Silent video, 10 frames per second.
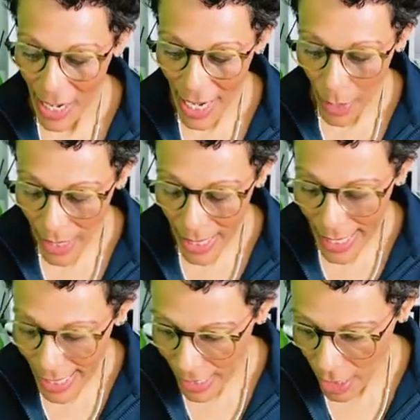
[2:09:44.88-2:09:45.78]
Now you
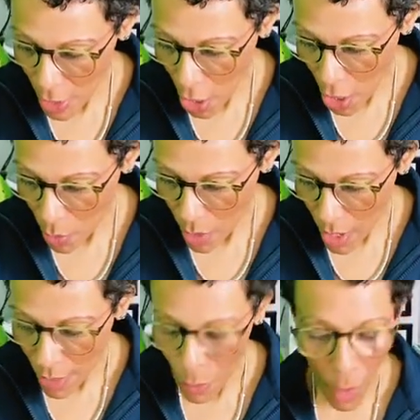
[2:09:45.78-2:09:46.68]
need to know
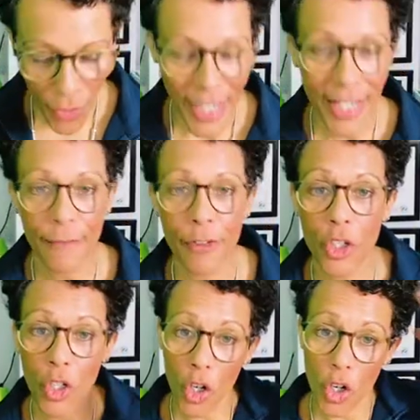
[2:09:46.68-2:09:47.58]
what the
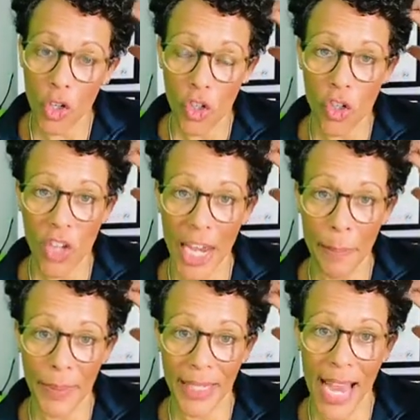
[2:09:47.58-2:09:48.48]
different
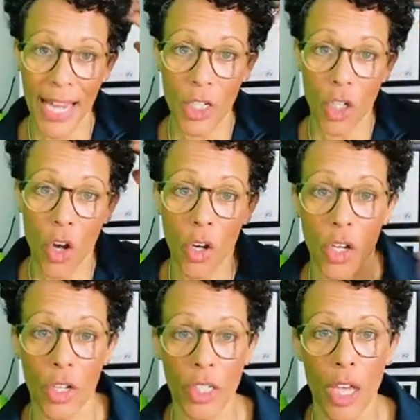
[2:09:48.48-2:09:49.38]
shapes and
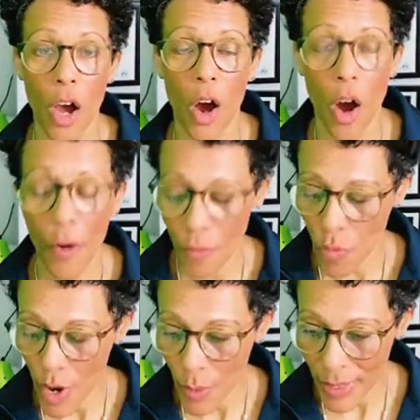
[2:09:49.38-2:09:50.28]
colours of
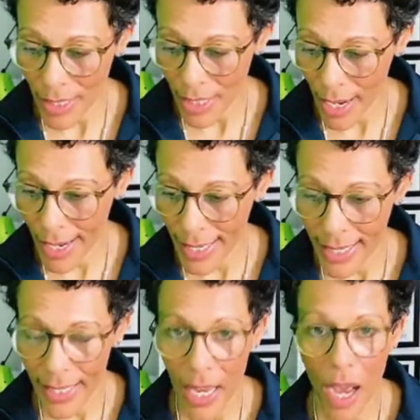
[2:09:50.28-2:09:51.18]
road
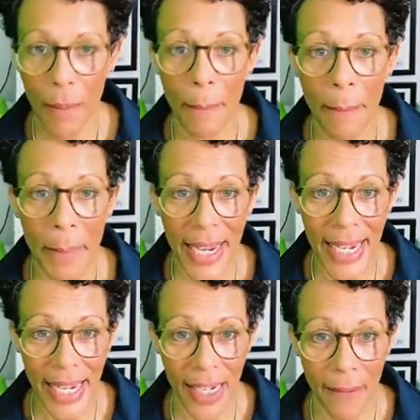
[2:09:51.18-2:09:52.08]
signs
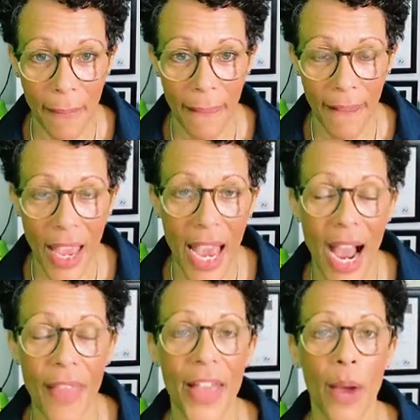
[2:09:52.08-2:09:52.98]
mean,
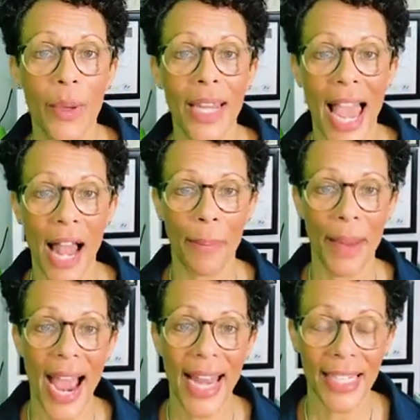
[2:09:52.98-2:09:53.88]
and that will help
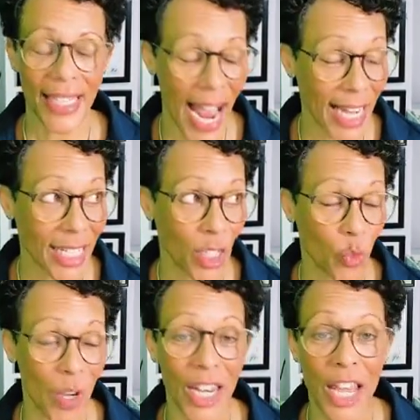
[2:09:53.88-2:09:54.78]

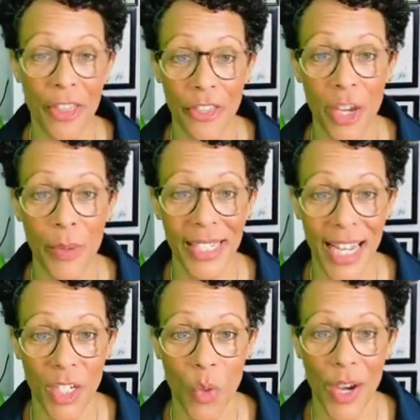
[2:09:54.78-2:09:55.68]
answering theory
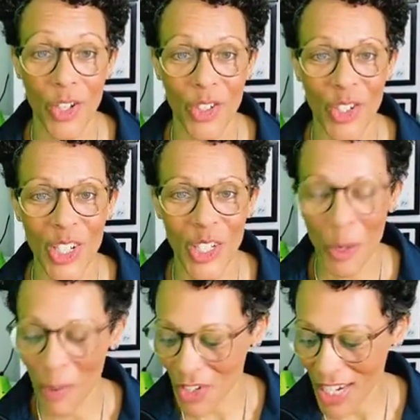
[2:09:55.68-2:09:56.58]
test questions
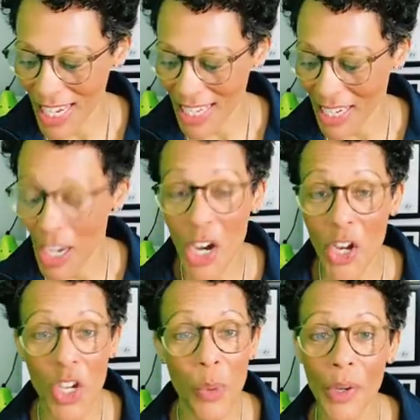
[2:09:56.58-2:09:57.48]
so much easier.
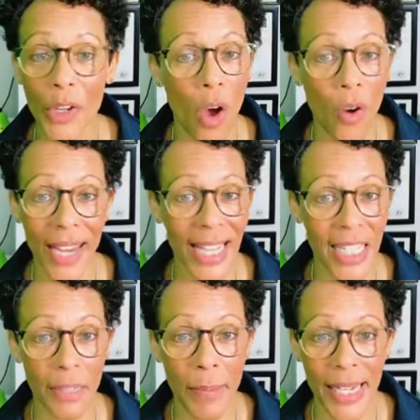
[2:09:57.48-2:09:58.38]
You will not get
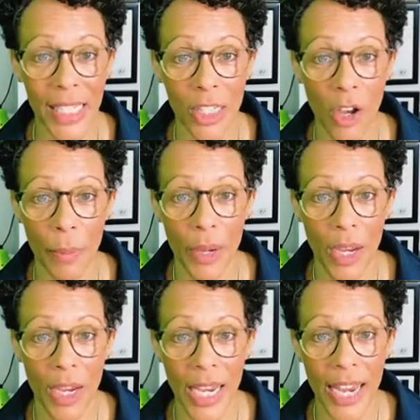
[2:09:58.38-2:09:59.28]
as mixed up
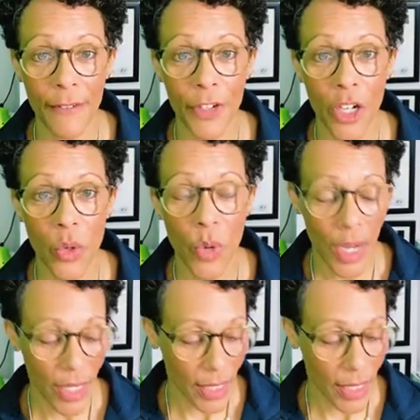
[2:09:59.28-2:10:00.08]
if you